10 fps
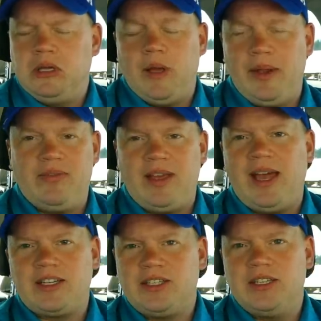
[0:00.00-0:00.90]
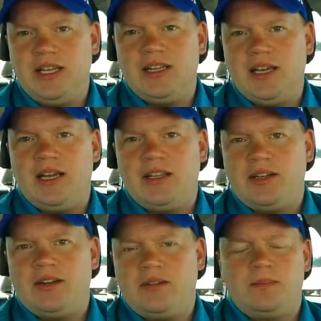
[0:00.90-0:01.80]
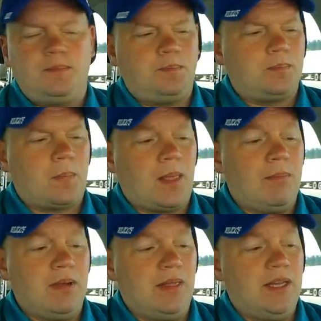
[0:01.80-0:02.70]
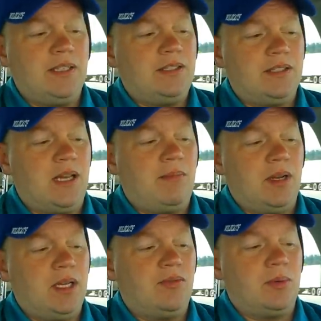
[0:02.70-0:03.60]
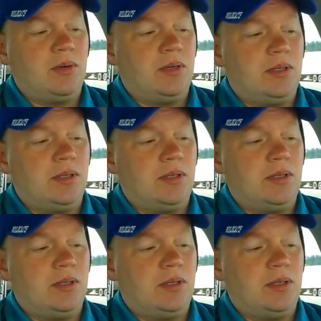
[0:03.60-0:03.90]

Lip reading: I mean, if they actually did that, you know. But this is unbelievable.